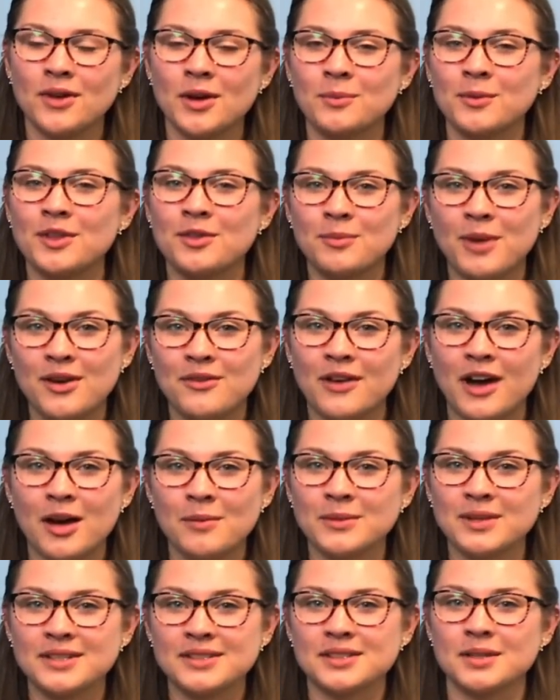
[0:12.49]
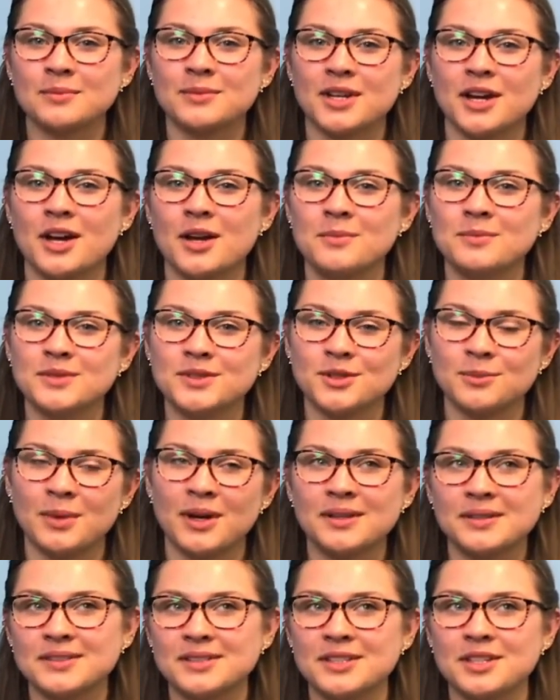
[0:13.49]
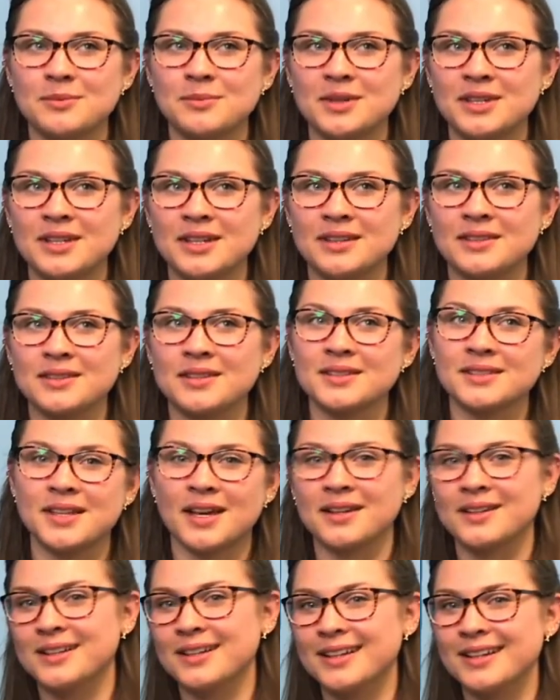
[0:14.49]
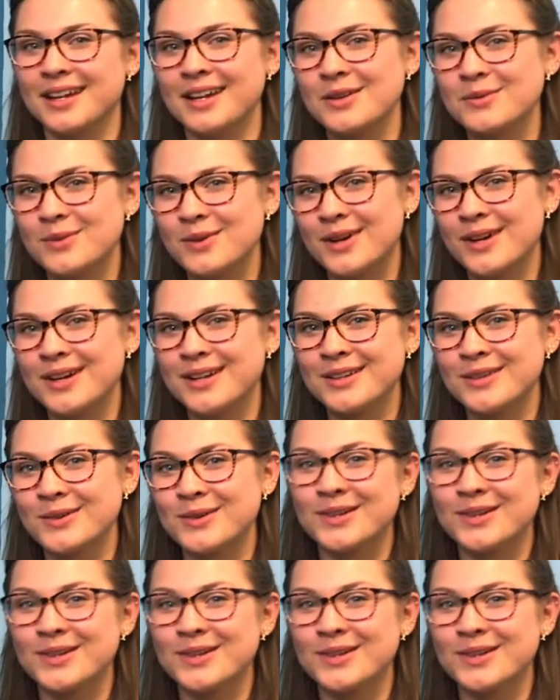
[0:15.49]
I'm with my family sometimes. You might see me at the Saturday night one,